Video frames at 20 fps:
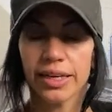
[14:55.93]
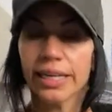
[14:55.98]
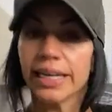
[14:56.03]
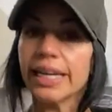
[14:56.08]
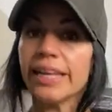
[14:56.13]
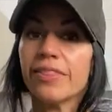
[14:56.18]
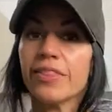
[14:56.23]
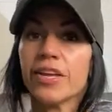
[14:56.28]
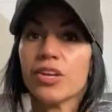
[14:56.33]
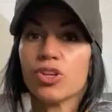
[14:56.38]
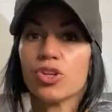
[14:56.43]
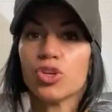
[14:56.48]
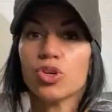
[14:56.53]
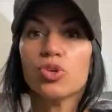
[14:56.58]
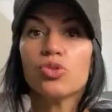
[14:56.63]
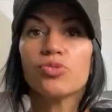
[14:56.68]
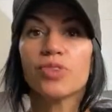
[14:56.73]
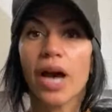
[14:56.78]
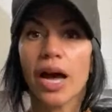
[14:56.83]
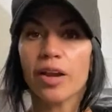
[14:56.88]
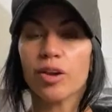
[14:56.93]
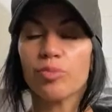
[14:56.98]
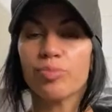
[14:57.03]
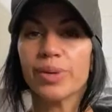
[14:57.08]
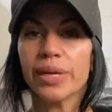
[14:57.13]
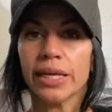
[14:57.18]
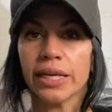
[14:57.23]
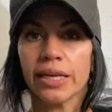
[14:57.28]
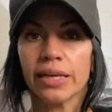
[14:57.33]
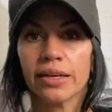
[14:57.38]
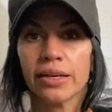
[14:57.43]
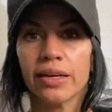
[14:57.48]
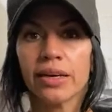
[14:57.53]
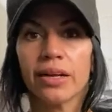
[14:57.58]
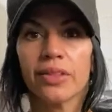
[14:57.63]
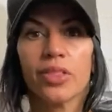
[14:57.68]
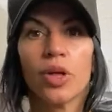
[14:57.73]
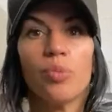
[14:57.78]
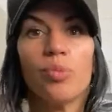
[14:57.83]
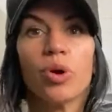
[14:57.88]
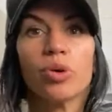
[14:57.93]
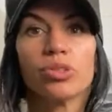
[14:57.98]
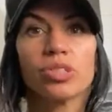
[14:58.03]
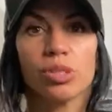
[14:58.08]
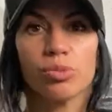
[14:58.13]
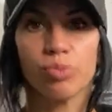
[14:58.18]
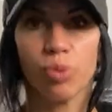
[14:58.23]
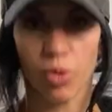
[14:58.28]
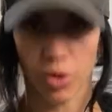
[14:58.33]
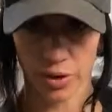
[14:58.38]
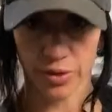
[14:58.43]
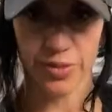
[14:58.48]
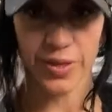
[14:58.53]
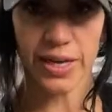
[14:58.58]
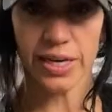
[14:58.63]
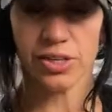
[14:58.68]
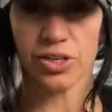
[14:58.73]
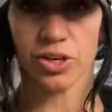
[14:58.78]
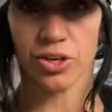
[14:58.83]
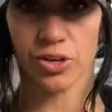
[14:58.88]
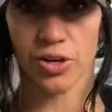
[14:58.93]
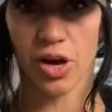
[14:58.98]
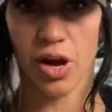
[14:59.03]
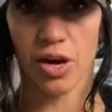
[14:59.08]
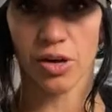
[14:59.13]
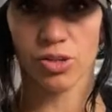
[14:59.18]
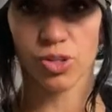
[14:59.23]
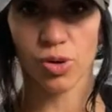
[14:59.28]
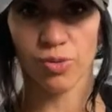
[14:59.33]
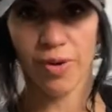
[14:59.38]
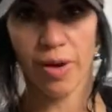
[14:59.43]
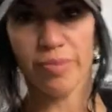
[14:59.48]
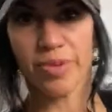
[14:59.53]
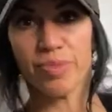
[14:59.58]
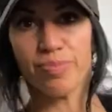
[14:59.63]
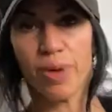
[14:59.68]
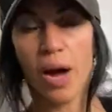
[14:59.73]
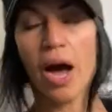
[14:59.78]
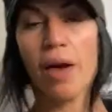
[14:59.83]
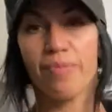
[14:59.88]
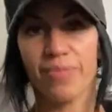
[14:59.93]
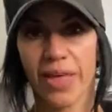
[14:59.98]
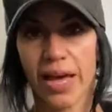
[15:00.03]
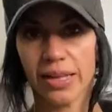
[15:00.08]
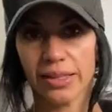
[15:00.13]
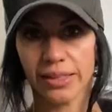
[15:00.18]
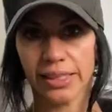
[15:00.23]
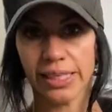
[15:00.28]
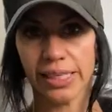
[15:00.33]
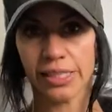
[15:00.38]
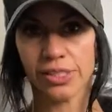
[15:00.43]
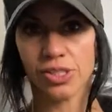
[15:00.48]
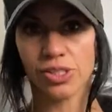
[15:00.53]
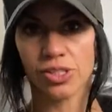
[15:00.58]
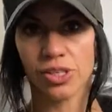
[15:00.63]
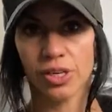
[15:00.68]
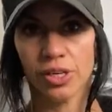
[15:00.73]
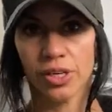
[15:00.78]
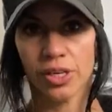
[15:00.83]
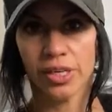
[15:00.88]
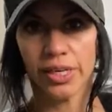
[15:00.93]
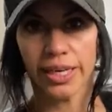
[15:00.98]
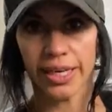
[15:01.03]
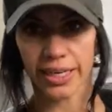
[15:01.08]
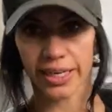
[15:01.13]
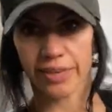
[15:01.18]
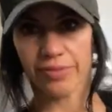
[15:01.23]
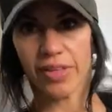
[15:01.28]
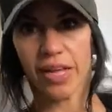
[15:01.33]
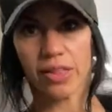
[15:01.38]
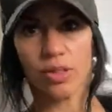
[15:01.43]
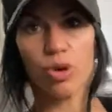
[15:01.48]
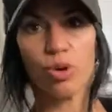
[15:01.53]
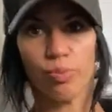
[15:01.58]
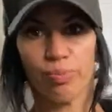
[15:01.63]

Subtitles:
And then you've got to be the most important thing to your dog. So if I'm going to pop that leash and give that little